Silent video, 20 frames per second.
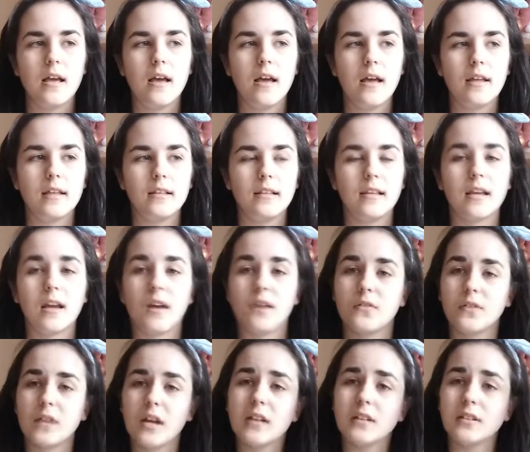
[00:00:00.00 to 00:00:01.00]
And like
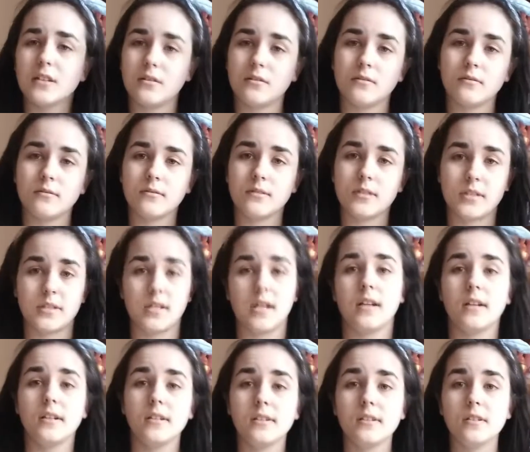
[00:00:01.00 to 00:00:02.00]
I've kind of
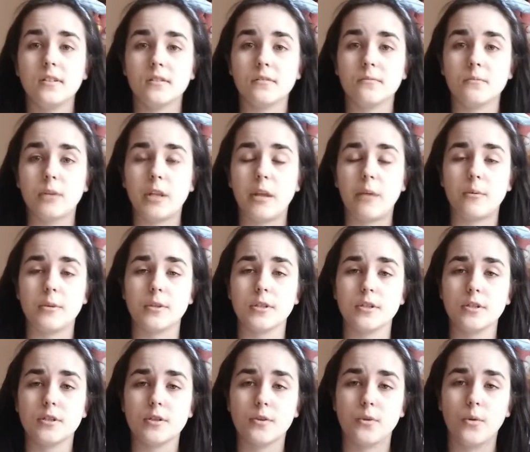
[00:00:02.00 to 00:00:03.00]
studied it when I was at
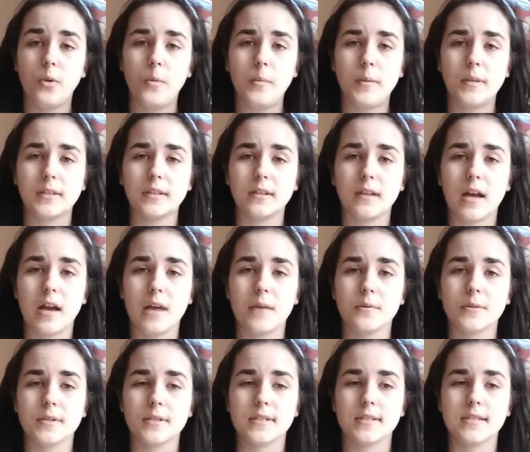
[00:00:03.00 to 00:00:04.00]
school, but I
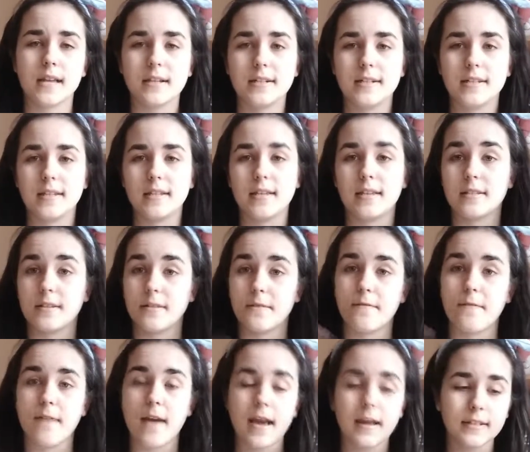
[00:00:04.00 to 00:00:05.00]
was studied as a
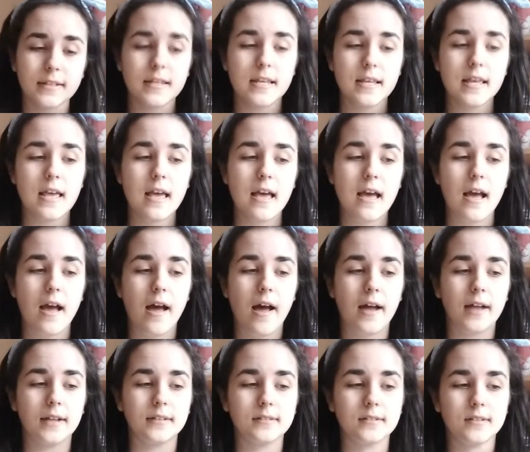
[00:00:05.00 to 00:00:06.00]
fact
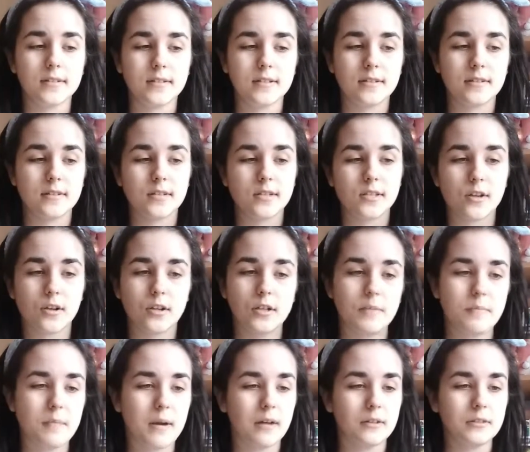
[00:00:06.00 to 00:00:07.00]
and didn't thought
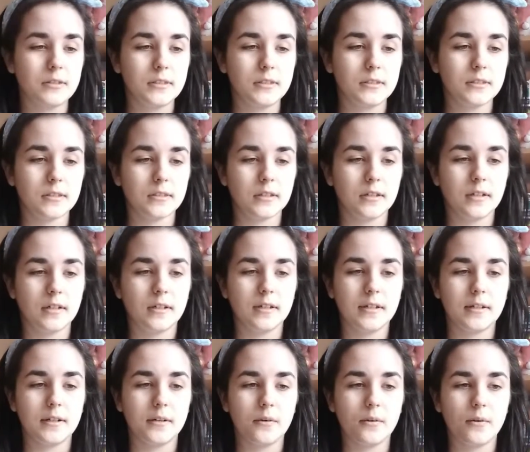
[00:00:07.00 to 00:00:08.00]
about it
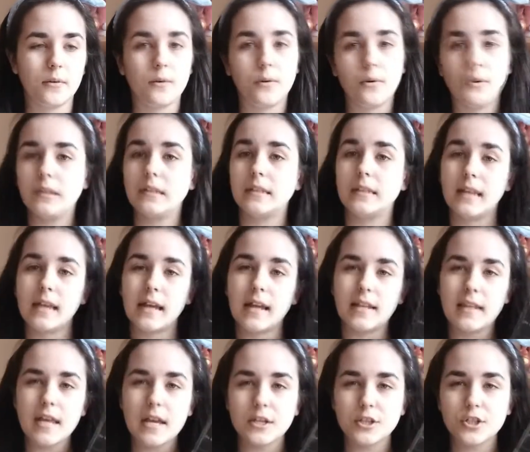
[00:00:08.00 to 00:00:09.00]
all in the
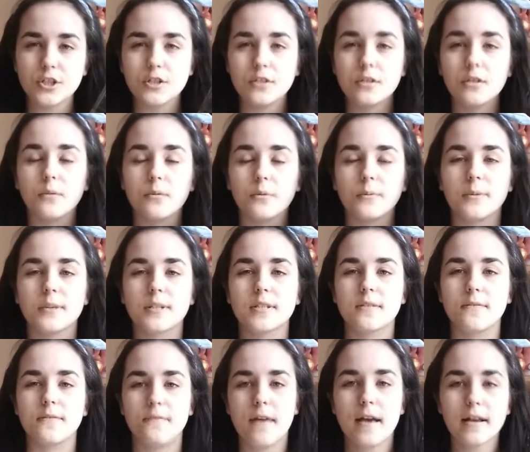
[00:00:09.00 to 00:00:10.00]
connection of what
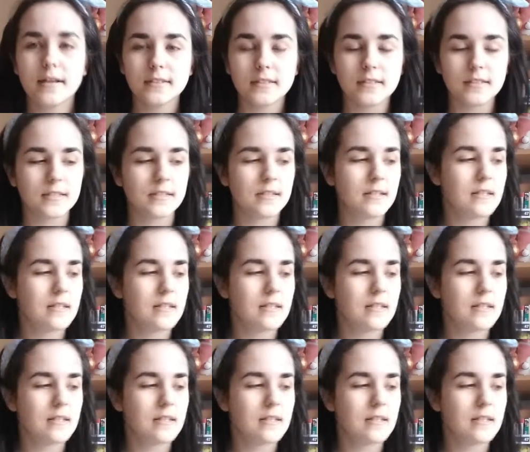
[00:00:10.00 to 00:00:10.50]
effect it